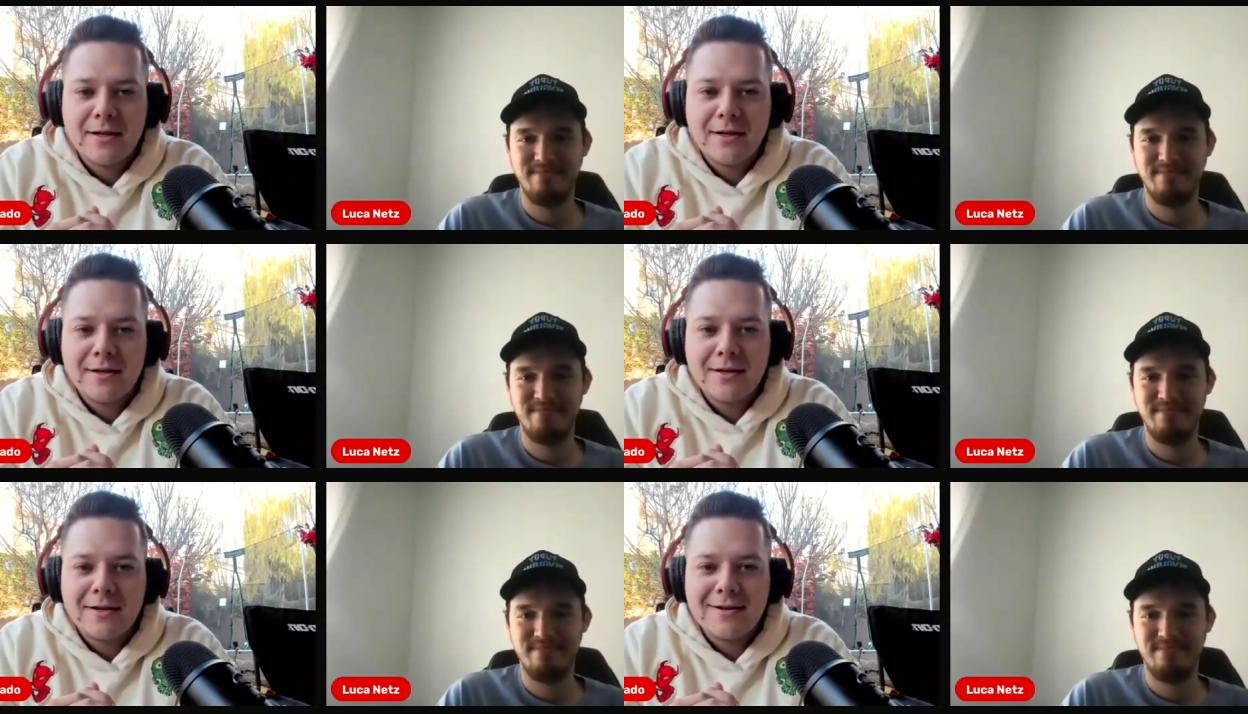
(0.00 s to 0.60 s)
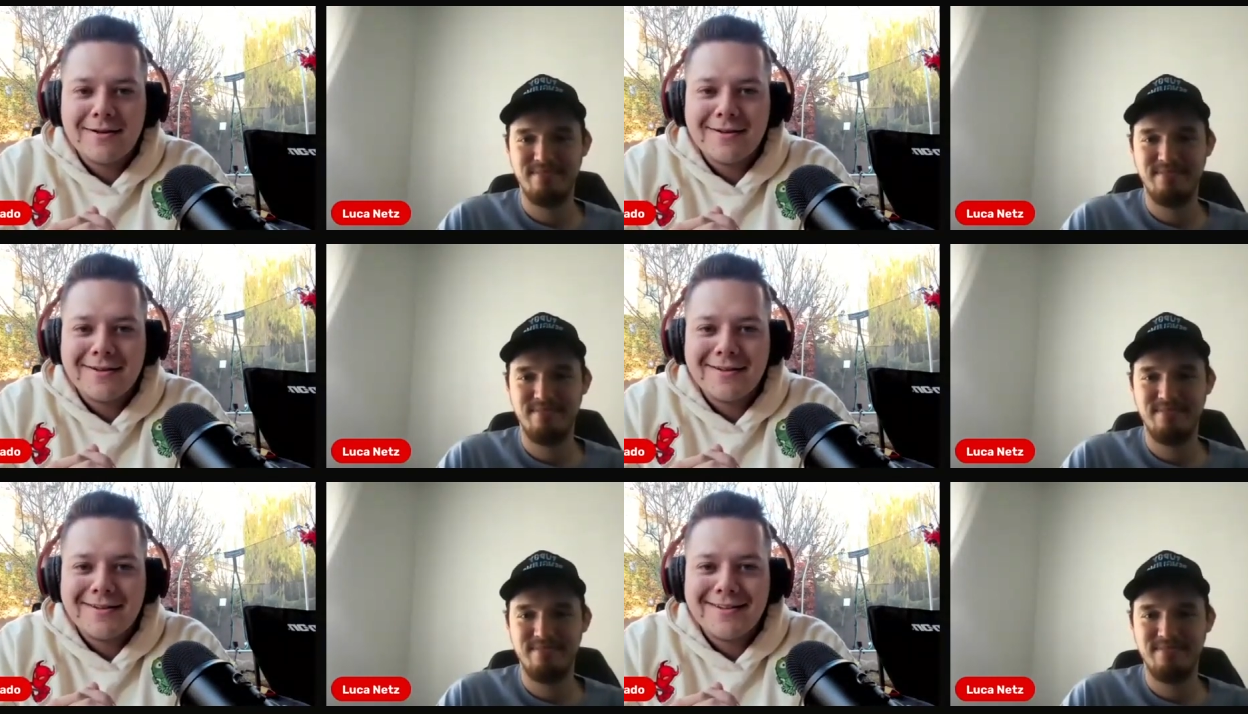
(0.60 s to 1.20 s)

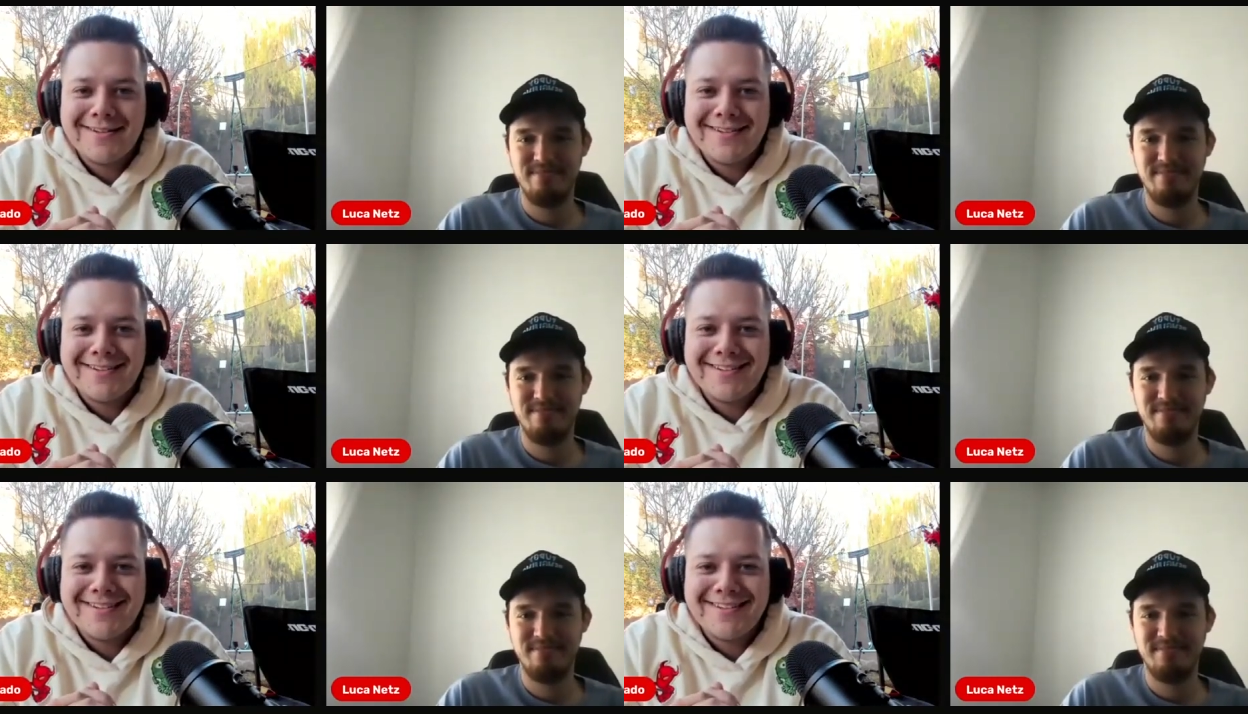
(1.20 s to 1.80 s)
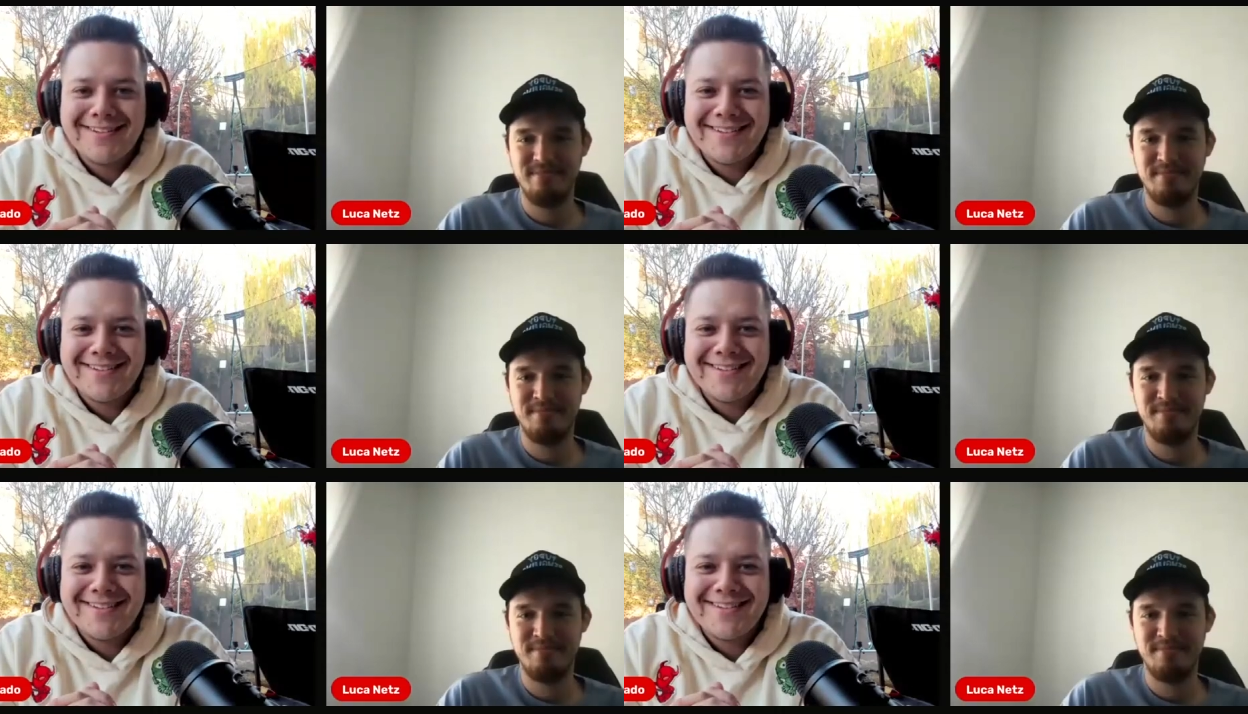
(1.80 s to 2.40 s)
(no one is talking)